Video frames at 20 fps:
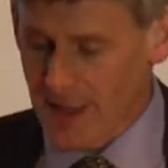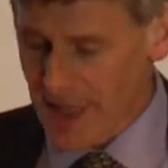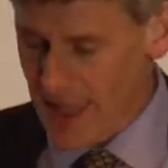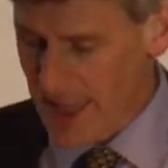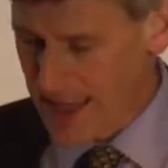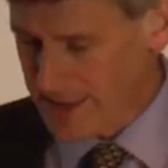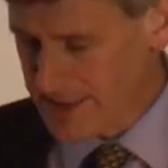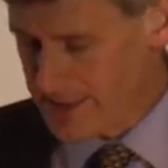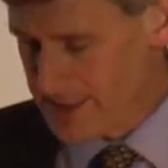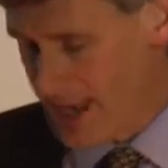
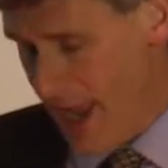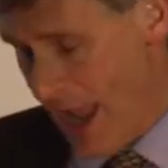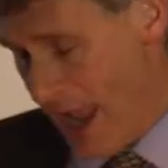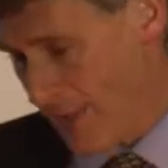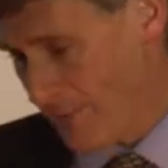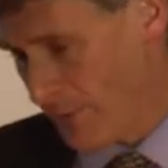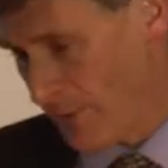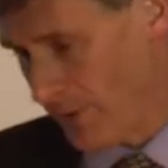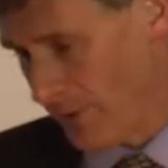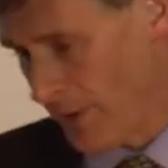and
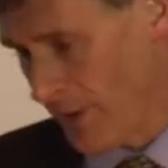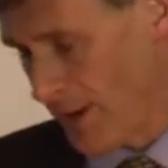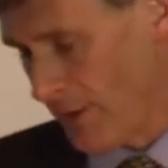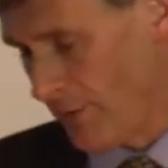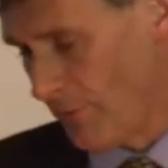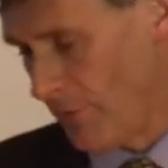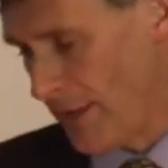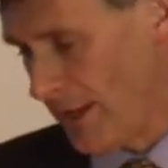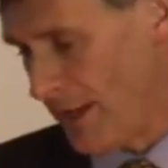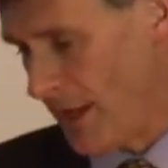depth
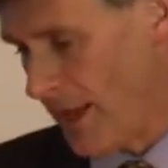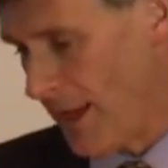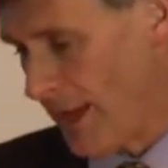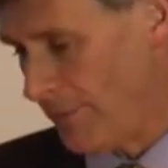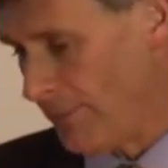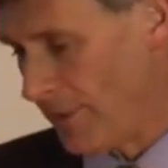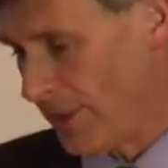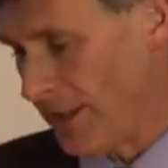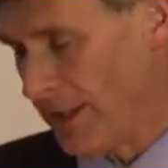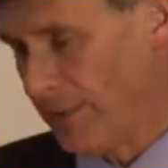
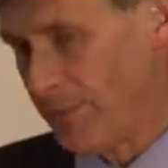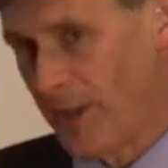reliably,